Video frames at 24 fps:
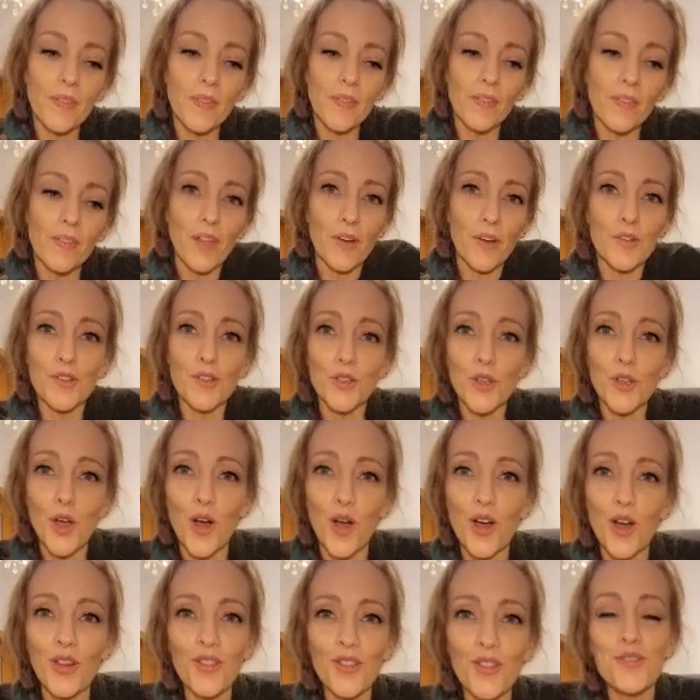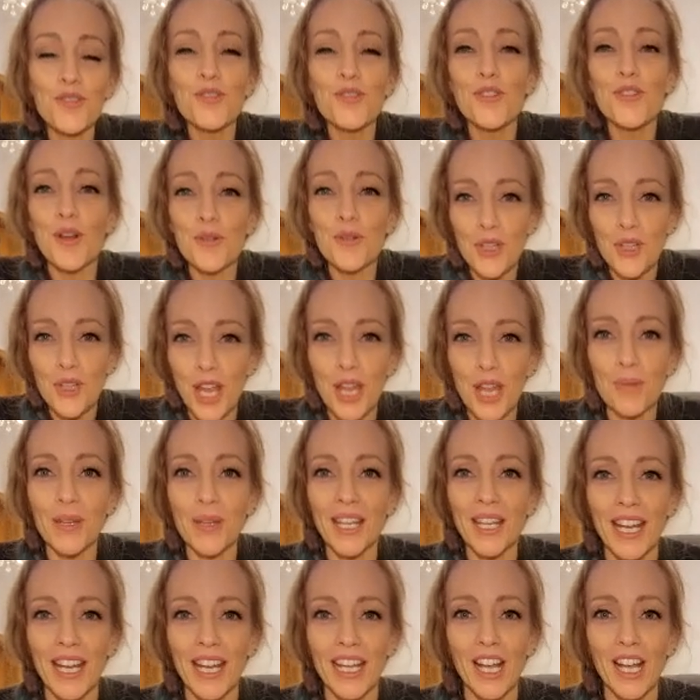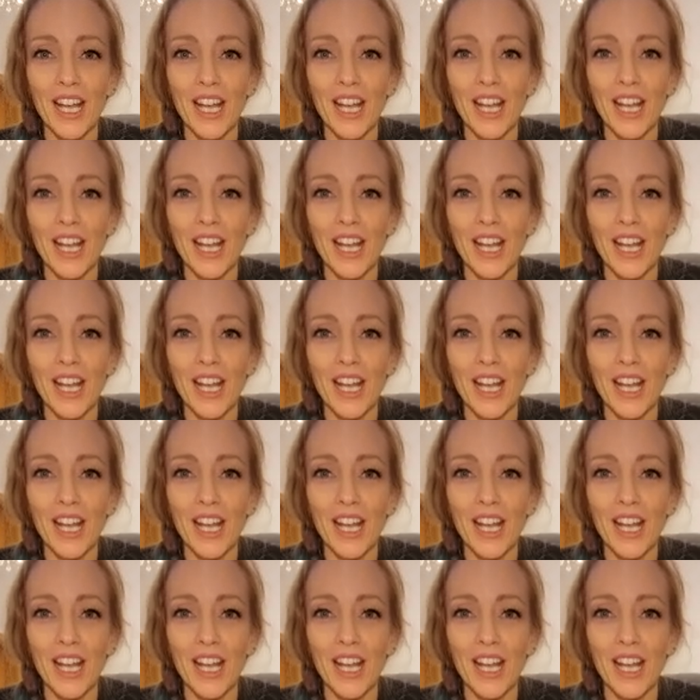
there's no shame in getting help.